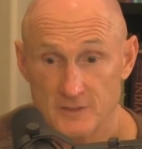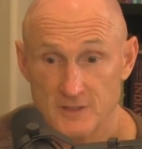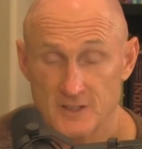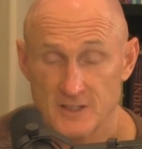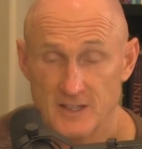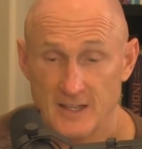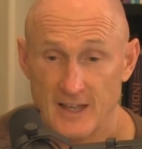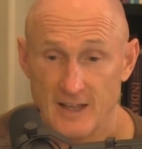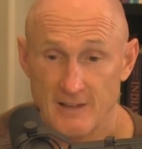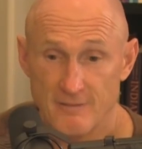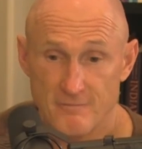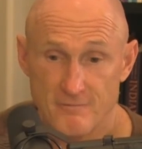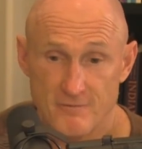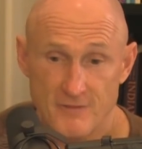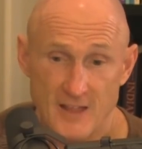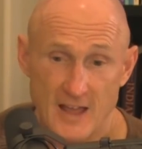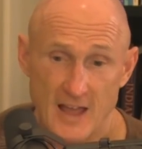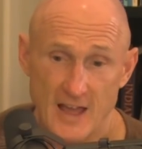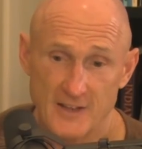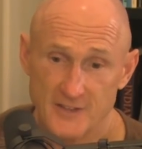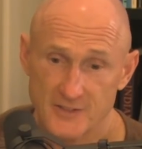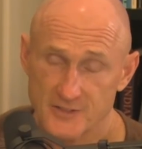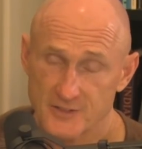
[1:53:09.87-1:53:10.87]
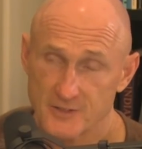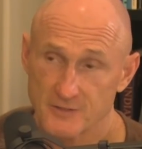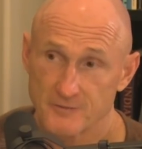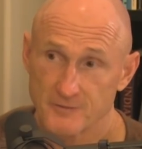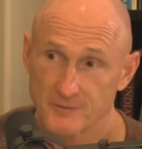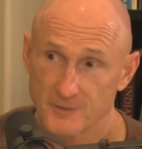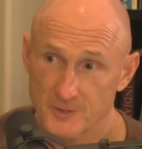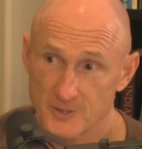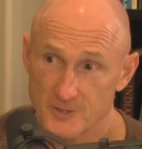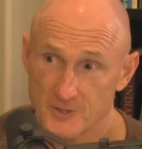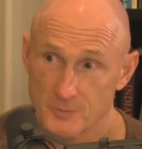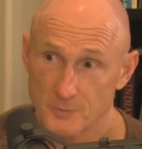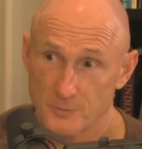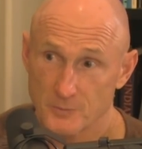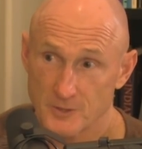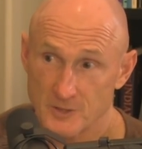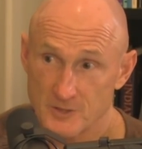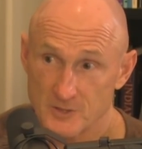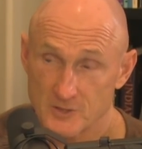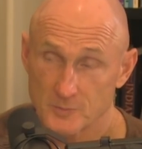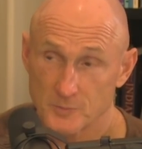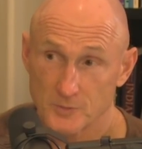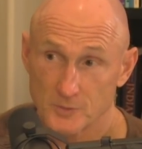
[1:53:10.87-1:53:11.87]
And to have that as the first
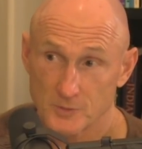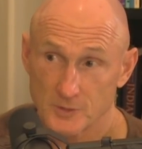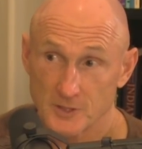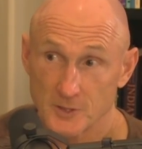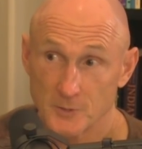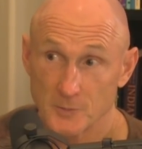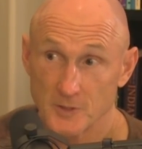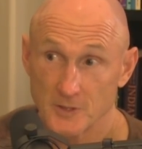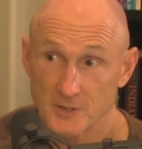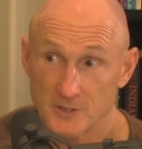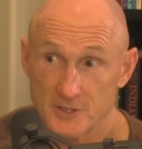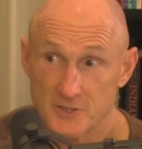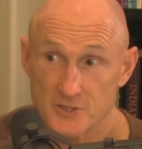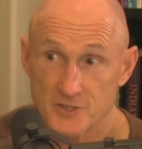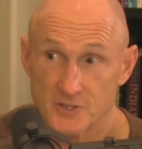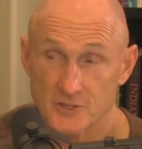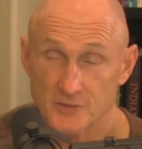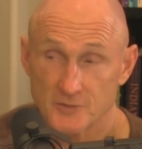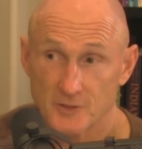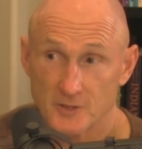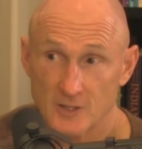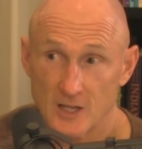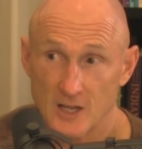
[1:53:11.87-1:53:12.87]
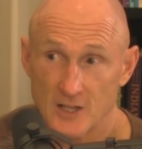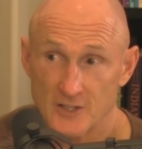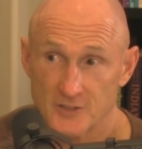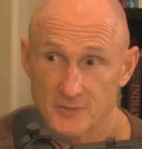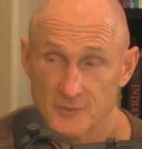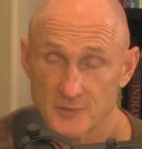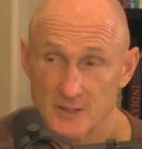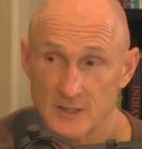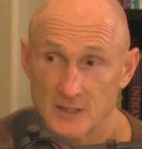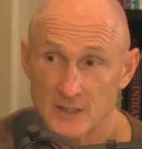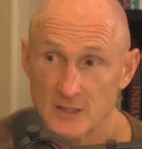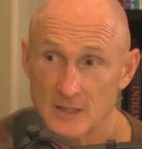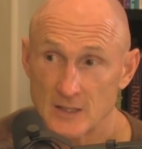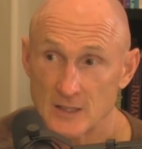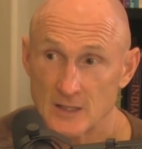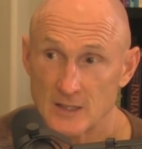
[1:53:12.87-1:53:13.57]
principle in a religious philosophy